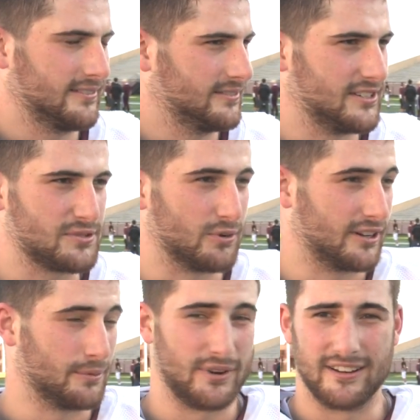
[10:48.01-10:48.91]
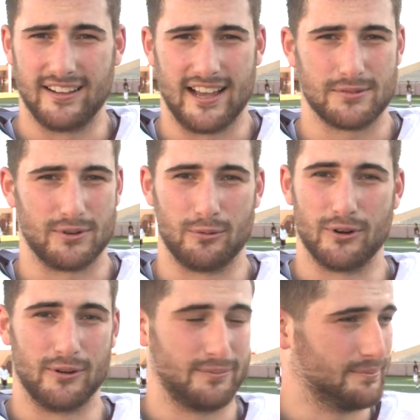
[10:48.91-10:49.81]
this spring compared to last spring,
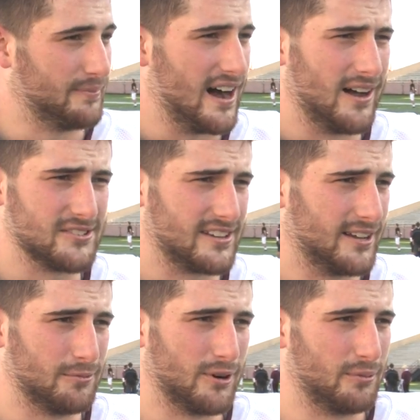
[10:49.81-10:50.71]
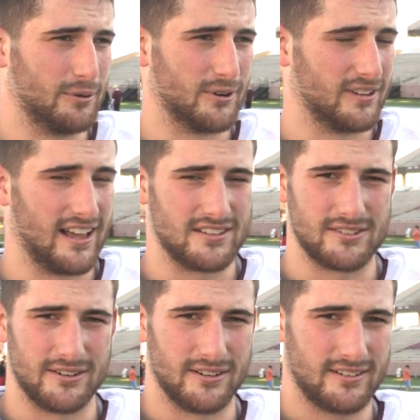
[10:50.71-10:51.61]
we're miles ahead where we were
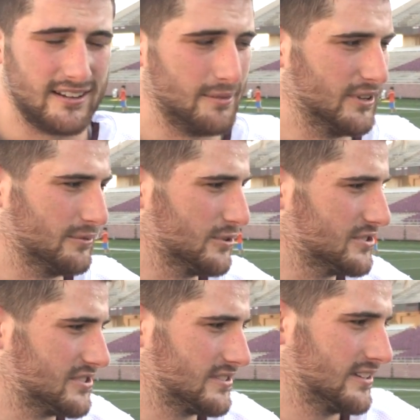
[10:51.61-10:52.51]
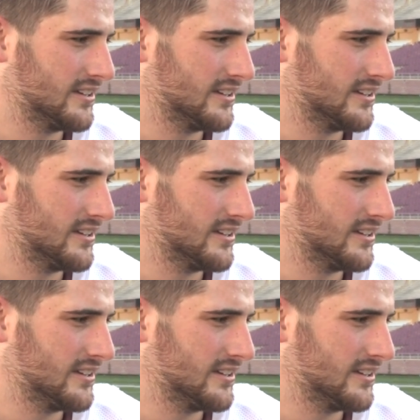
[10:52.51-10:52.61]
last year. I mean, we're just,